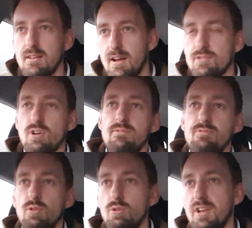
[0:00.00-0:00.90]
I tried
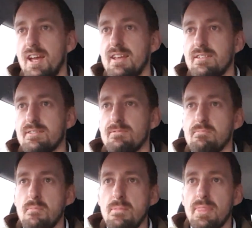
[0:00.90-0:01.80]
4 days
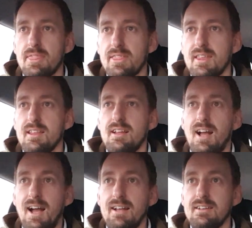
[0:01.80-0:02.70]

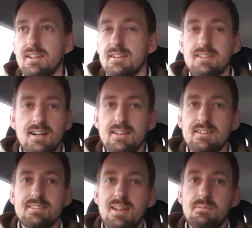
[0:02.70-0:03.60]
and exactly the
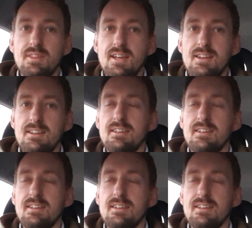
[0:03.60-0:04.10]
same thing.